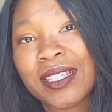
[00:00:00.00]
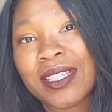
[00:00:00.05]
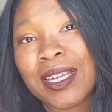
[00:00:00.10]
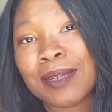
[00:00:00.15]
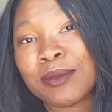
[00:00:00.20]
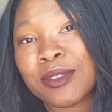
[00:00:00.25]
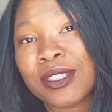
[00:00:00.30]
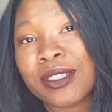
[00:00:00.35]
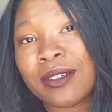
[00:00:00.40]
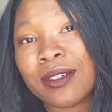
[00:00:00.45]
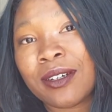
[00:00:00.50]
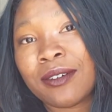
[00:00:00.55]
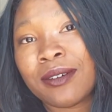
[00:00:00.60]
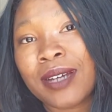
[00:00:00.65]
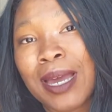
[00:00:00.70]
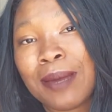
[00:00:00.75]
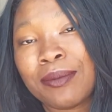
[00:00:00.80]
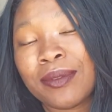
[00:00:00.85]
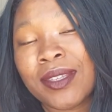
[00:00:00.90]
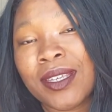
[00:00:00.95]
I'm just going to
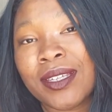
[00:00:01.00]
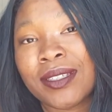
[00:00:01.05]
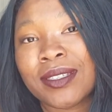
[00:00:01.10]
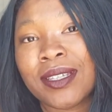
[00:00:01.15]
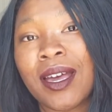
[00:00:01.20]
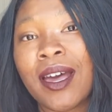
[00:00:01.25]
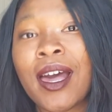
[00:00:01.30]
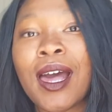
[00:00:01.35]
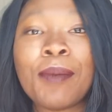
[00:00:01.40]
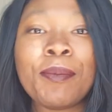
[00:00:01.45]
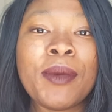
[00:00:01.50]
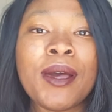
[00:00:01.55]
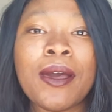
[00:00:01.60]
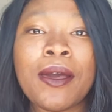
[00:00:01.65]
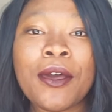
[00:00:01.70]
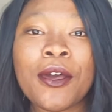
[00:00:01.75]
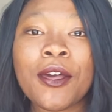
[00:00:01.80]
wrap things up